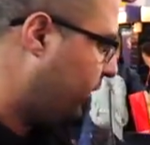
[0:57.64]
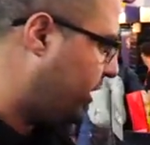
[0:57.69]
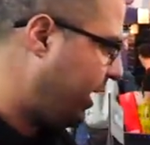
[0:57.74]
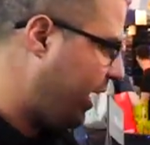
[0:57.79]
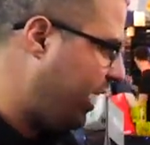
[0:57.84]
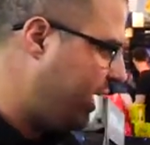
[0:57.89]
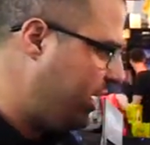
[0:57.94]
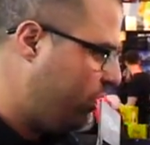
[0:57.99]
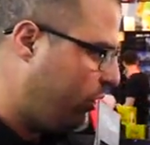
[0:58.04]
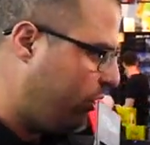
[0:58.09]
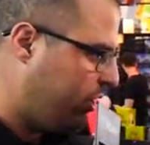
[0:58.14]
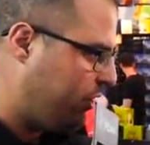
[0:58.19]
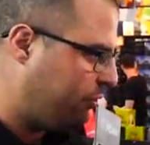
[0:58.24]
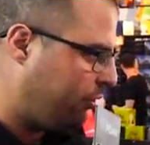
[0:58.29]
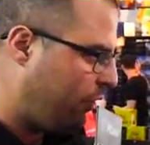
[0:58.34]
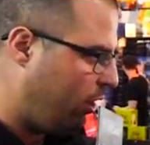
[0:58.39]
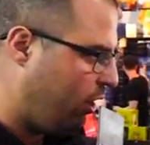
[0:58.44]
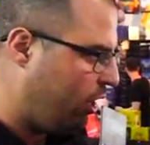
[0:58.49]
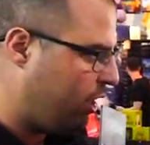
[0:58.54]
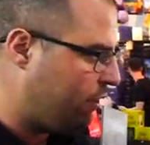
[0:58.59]
the
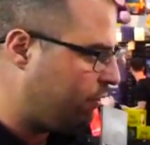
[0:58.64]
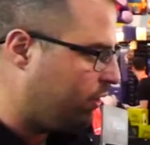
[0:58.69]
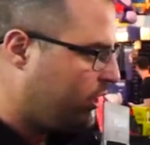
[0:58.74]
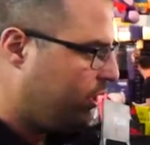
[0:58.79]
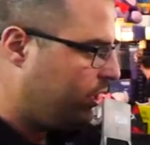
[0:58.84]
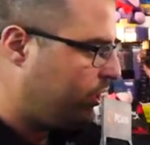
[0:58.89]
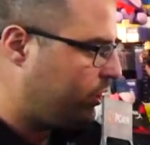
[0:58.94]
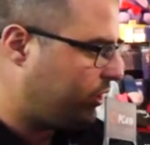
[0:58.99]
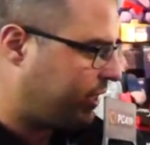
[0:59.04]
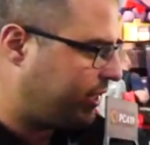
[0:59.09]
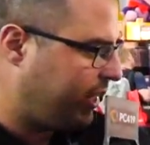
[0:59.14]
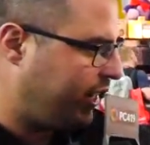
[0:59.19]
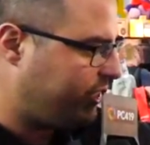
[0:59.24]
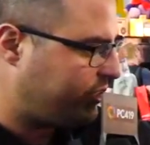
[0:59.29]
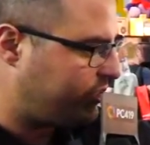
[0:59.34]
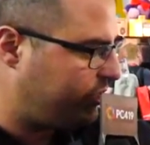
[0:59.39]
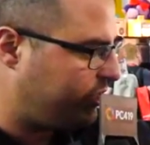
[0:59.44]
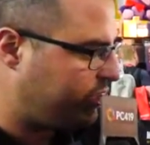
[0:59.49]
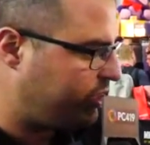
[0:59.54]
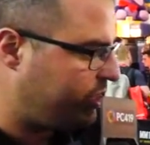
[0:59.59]
K95, you got the
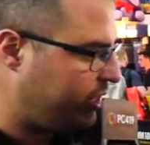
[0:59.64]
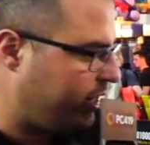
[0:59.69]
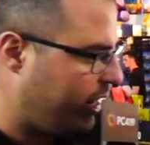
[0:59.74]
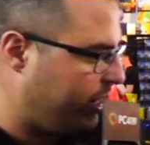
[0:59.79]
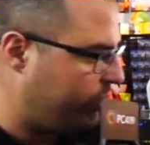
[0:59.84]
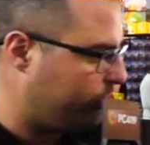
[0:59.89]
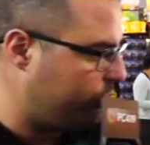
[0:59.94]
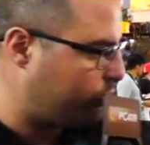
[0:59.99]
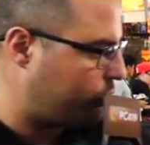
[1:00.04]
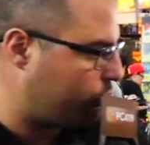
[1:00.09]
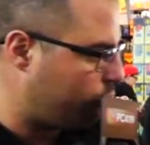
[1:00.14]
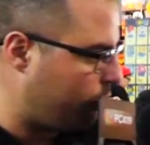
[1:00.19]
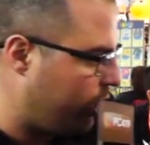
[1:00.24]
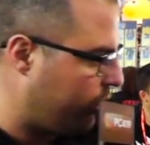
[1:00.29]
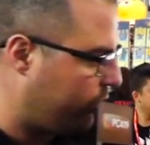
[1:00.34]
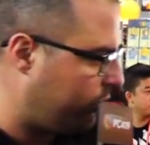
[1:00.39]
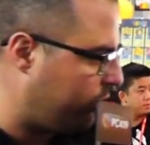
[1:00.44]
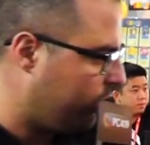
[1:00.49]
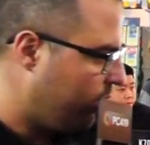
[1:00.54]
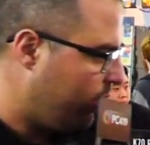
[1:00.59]
K68, the
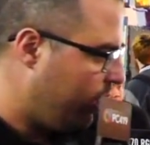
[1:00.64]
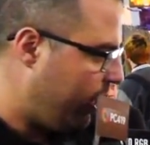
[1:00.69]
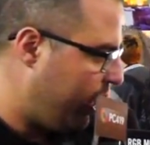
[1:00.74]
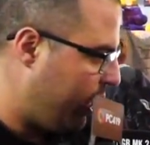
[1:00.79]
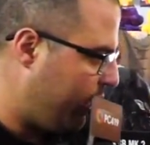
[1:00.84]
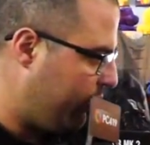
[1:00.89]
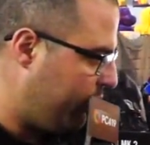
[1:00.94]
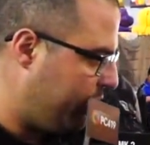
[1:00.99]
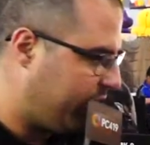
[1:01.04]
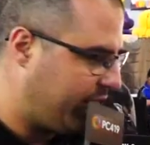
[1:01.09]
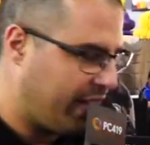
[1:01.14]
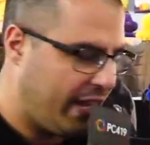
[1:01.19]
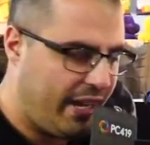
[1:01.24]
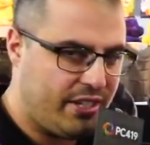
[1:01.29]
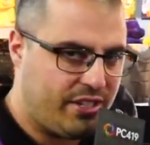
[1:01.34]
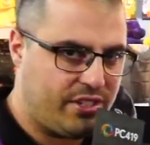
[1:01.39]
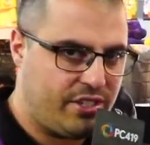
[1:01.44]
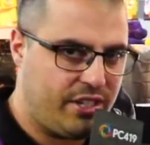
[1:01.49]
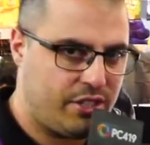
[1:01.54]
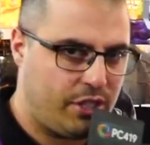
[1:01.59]
Strafe, and the
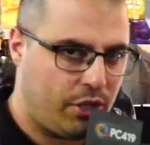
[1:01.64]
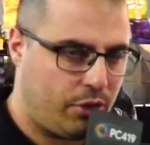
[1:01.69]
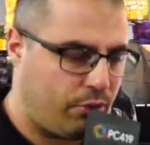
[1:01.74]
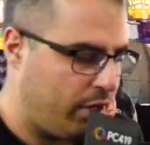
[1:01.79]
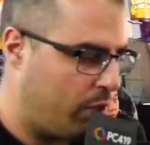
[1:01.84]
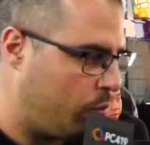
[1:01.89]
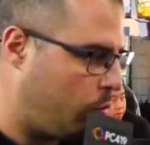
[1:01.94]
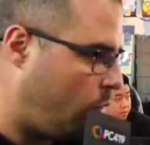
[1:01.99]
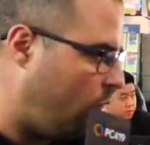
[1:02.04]
K63